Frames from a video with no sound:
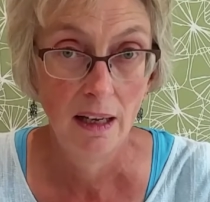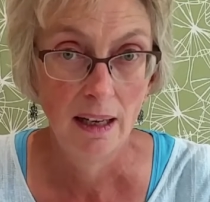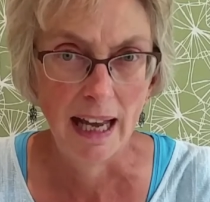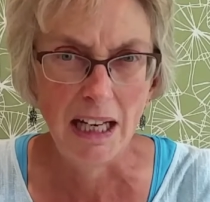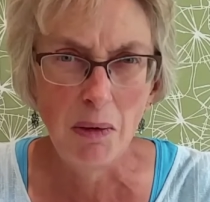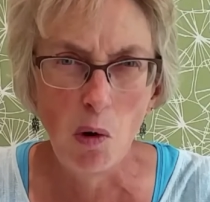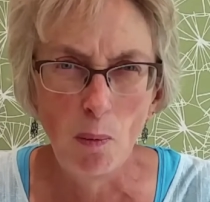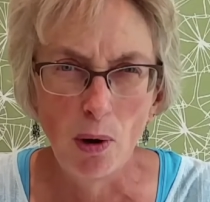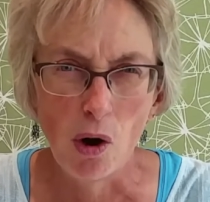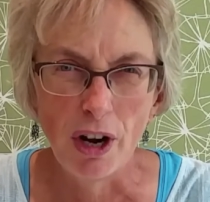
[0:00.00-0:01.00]
Can you all
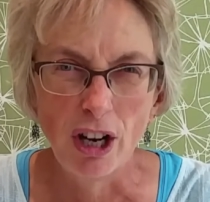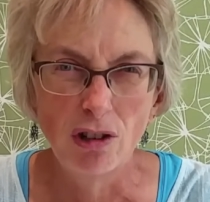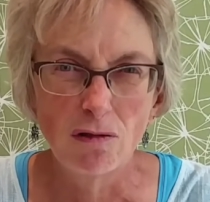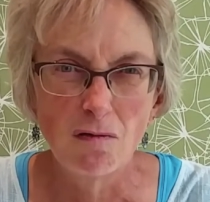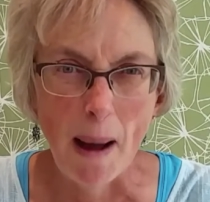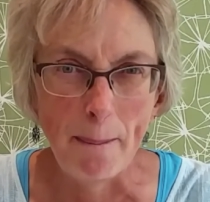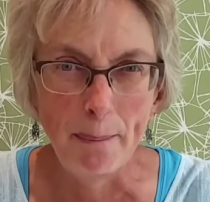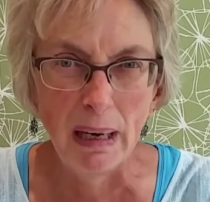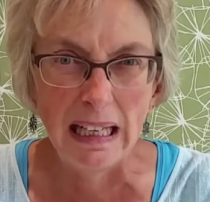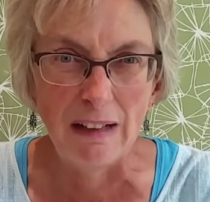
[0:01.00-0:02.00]
put on a
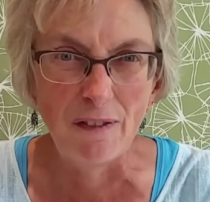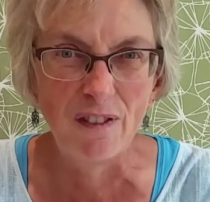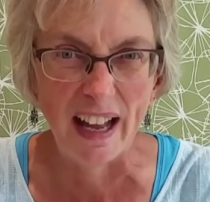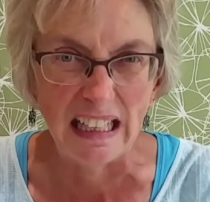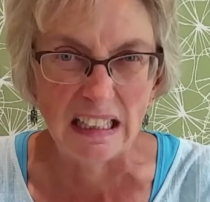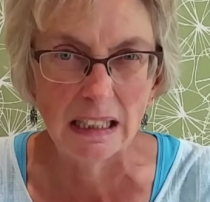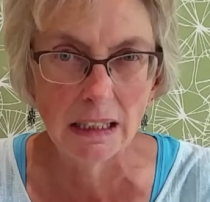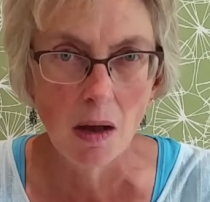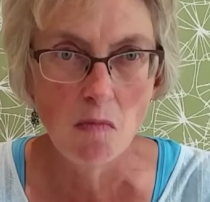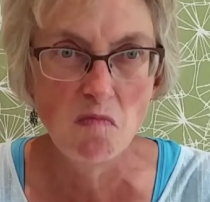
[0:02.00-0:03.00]
grumbly face?